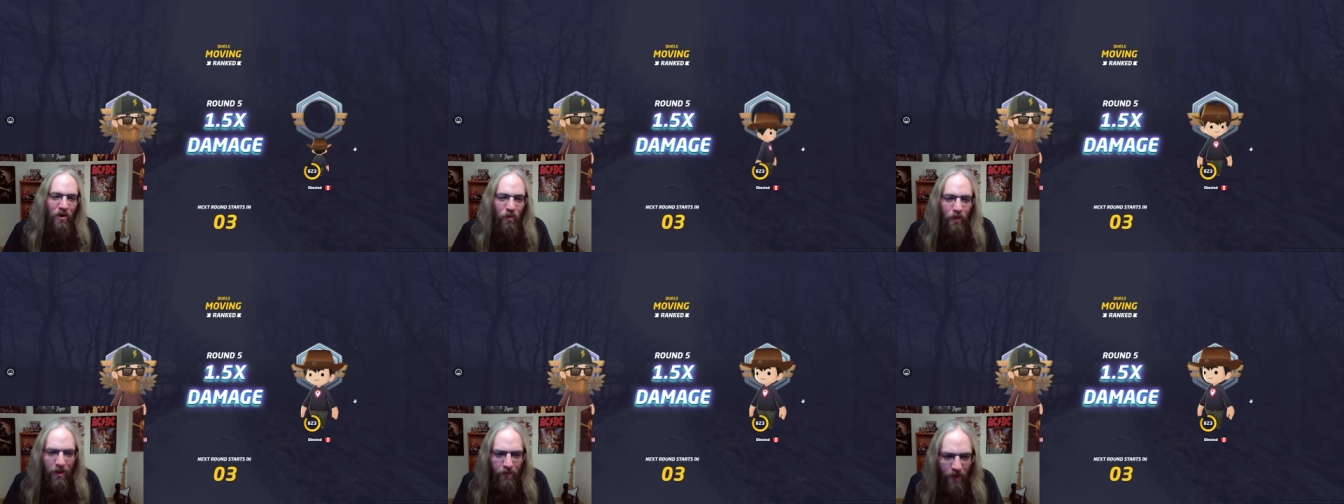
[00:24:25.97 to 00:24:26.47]

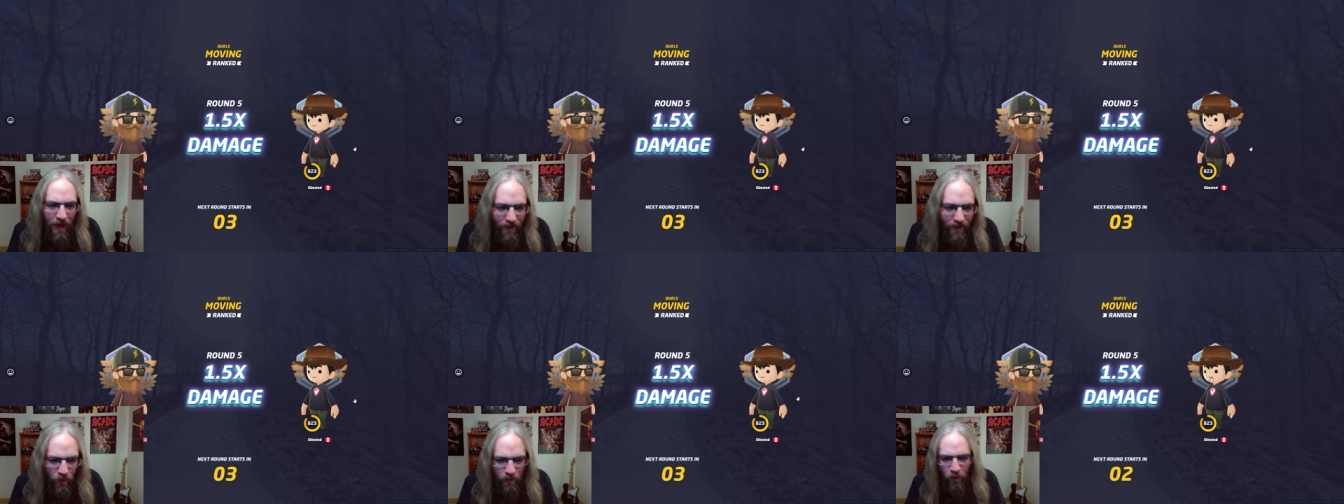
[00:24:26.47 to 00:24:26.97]
Round 5,
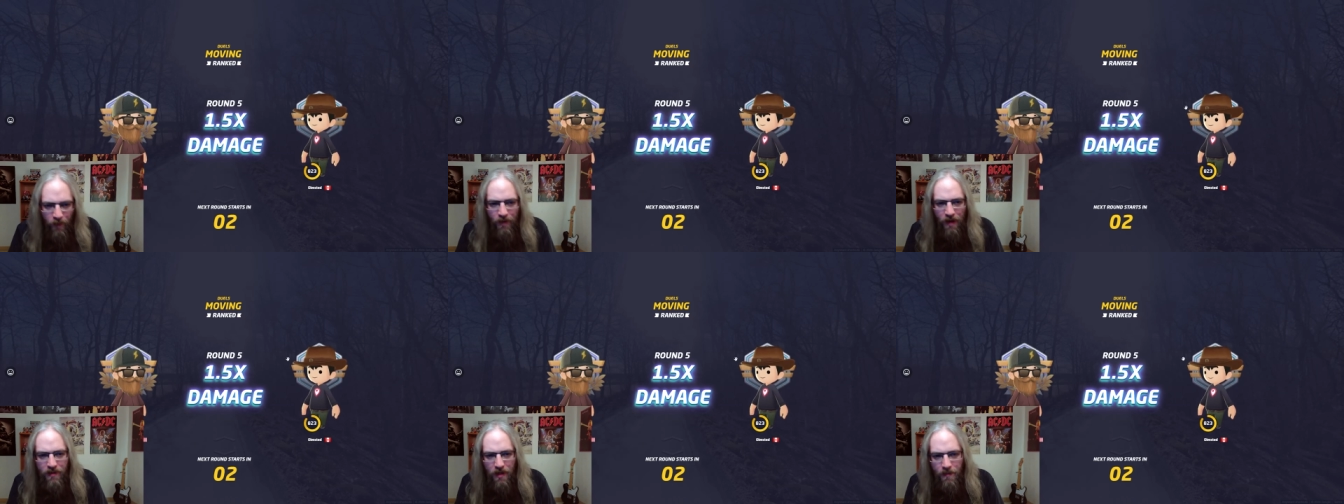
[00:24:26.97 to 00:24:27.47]

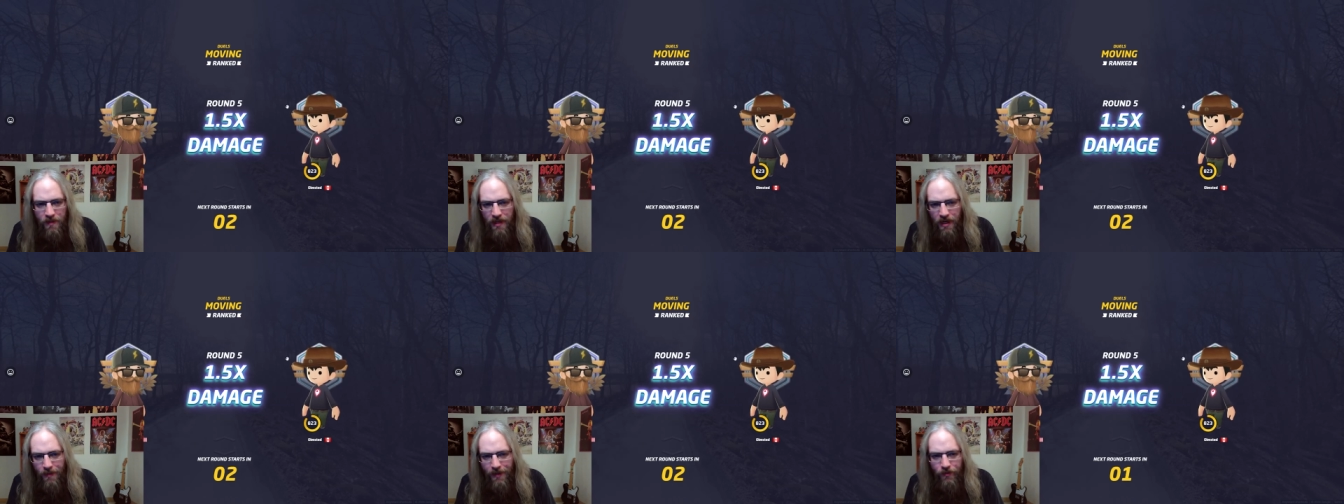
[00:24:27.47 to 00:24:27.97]
1.5 times
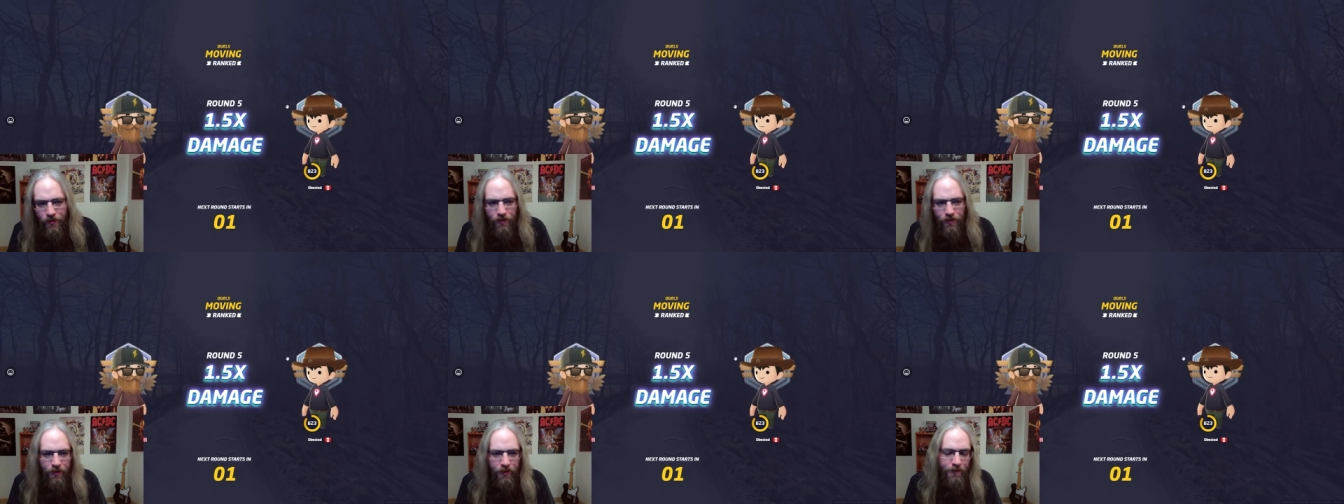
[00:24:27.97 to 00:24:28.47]

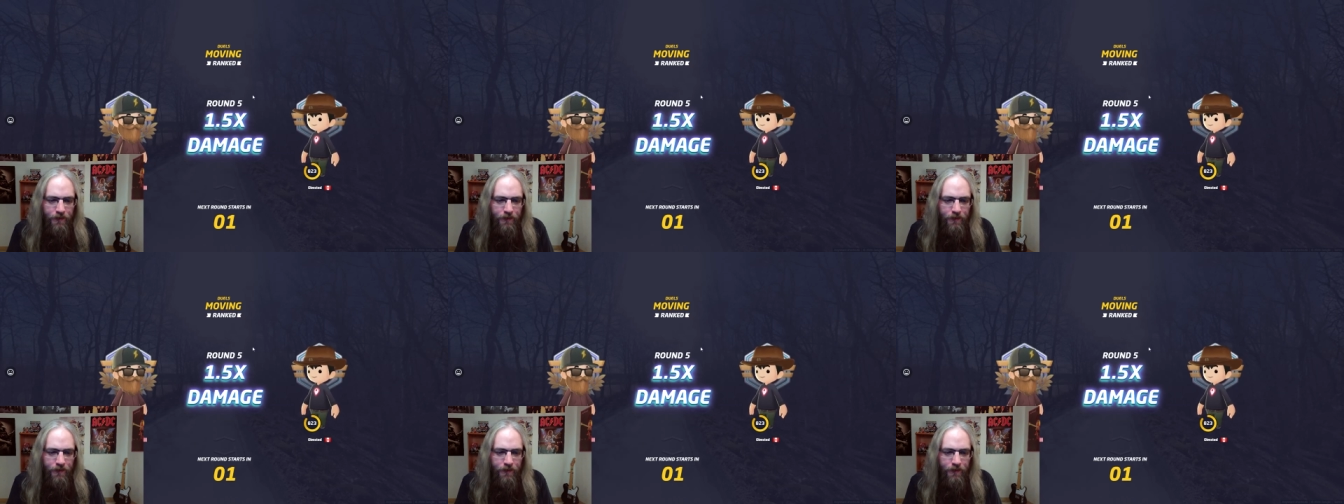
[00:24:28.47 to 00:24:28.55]
damage.